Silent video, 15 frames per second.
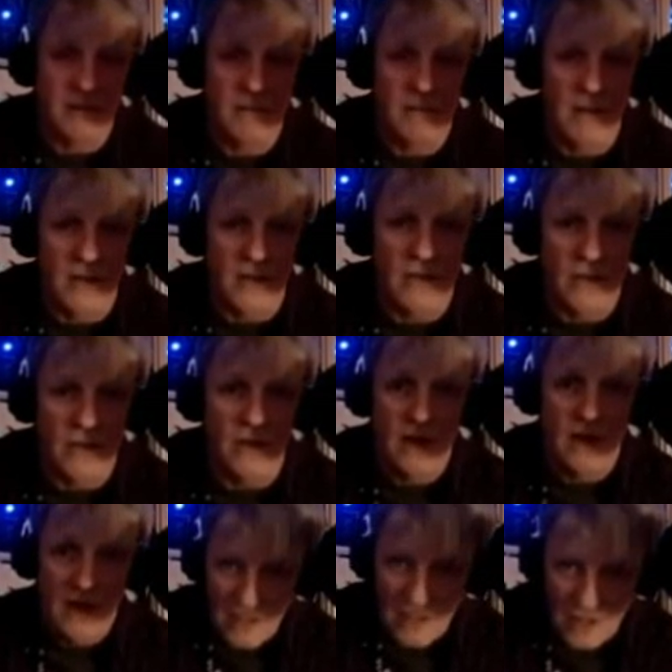match.
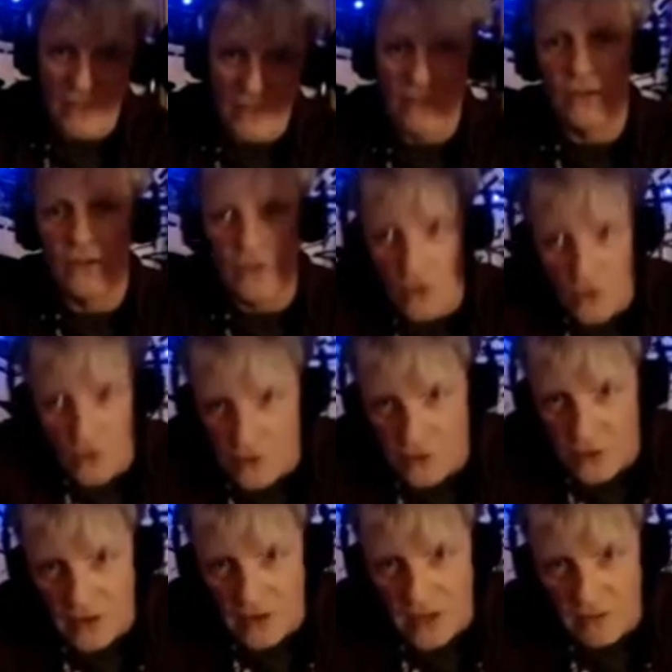You're throwing
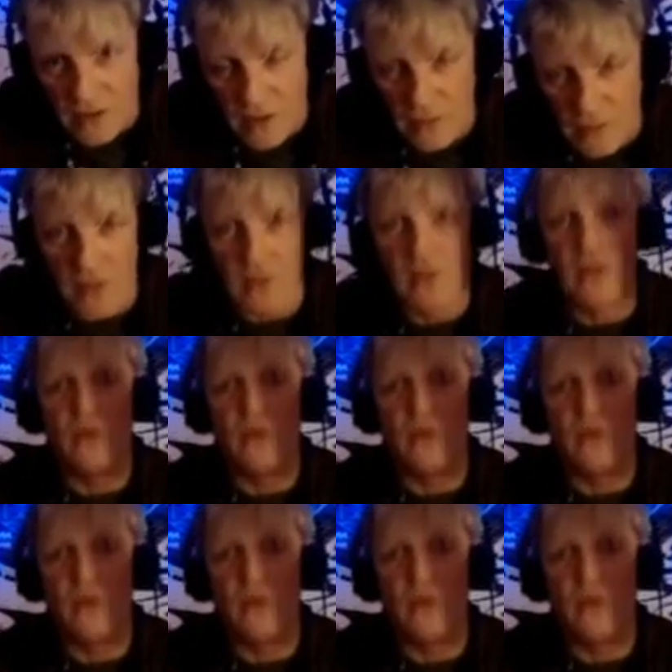them something, they're